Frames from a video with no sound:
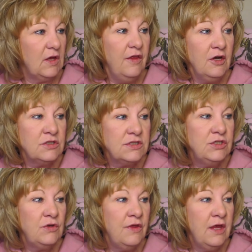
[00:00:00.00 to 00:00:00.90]
They're
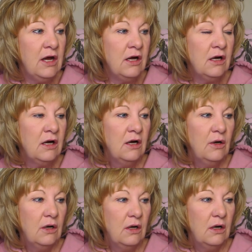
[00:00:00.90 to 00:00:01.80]
still there.
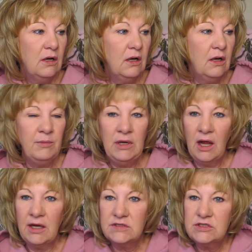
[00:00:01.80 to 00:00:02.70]
I mean,
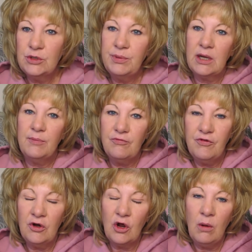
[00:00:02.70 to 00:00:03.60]
I can still pick up the
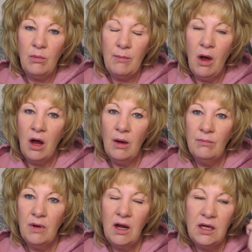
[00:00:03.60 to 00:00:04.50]
phone and call my mom.
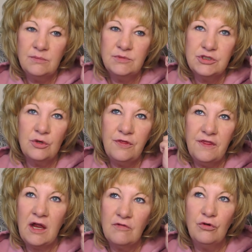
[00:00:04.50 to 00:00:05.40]
I am so
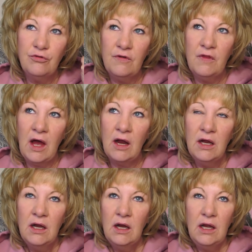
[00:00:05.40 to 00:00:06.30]
thankful for that.
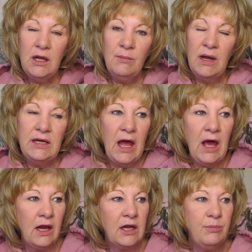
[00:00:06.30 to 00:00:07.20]
And my
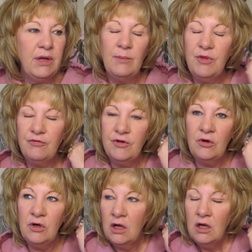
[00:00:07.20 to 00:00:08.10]
dad, I can pick up the
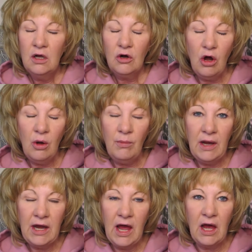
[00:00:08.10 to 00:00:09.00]
phone, call
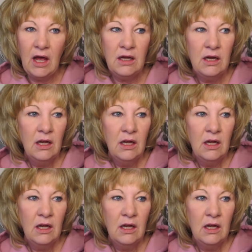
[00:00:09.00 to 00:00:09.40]
my dad.